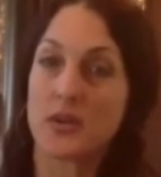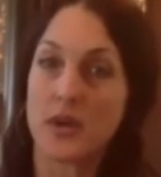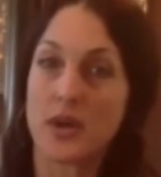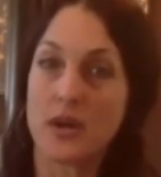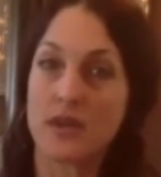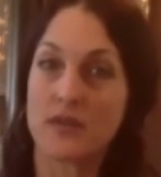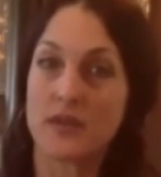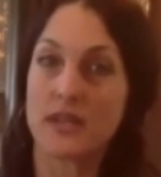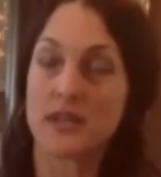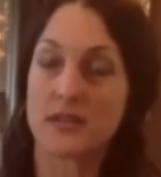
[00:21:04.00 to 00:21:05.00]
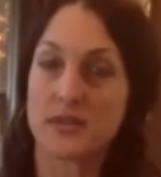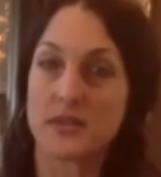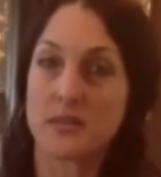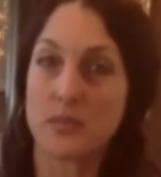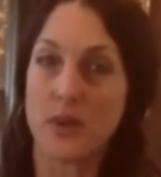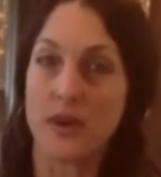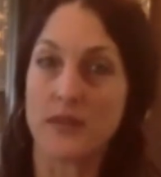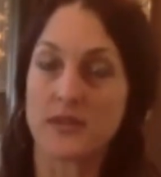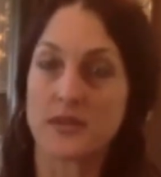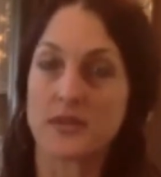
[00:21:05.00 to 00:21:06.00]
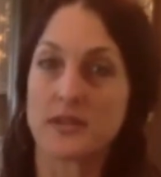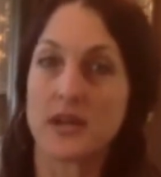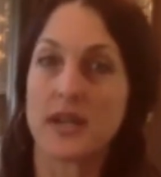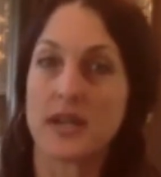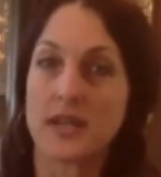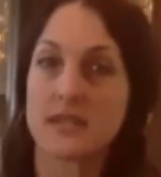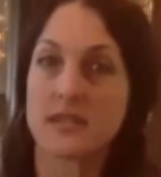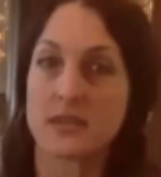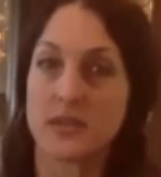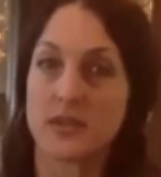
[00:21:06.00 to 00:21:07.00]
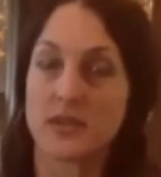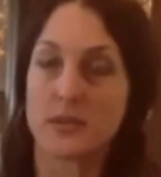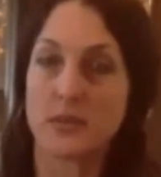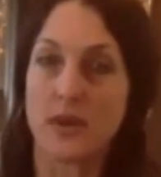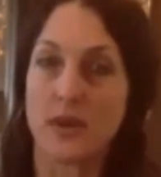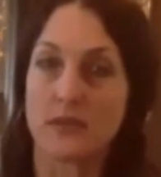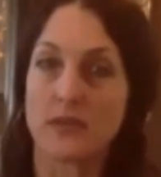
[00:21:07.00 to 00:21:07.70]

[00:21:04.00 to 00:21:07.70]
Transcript: choreography, this was improv, so it's a lot easier when you do improv.